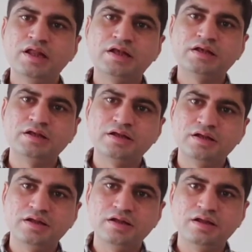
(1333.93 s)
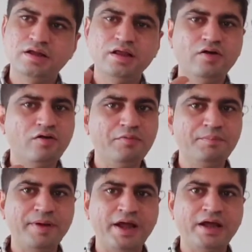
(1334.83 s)
that
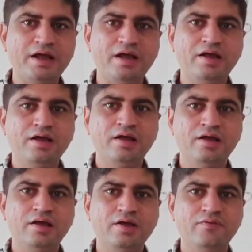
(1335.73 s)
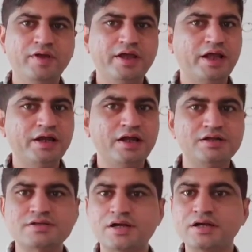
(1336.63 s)
on pack we can
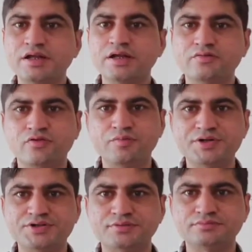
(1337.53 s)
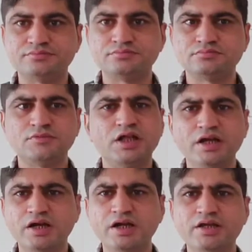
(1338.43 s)
get certain information,
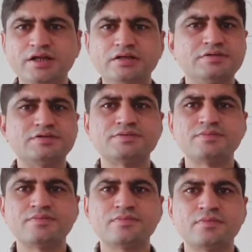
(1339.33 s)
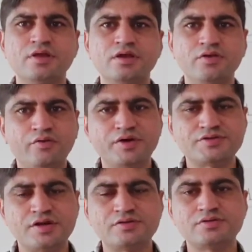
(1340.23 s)
ingredients,
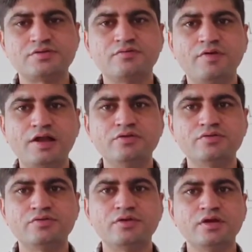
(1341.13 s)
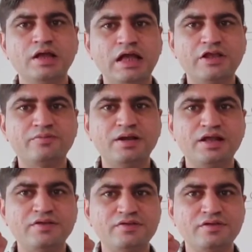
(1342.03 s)
nutritional values, as well
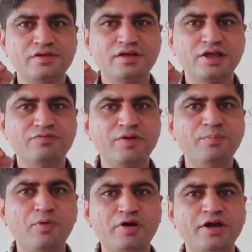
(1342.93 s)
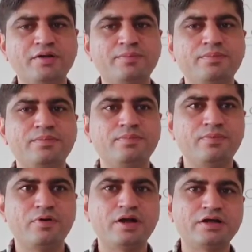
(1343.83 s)
as if imported
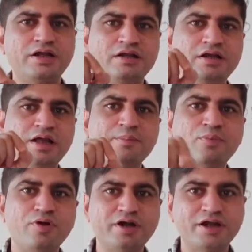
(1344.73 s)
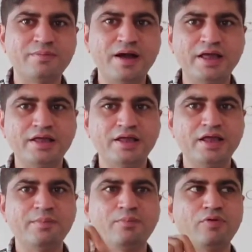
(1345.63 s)
product then
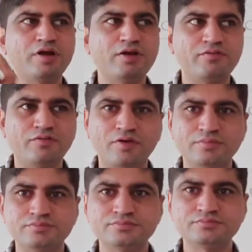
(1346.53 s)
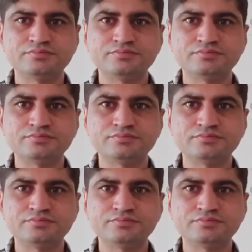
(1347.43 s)
imported from.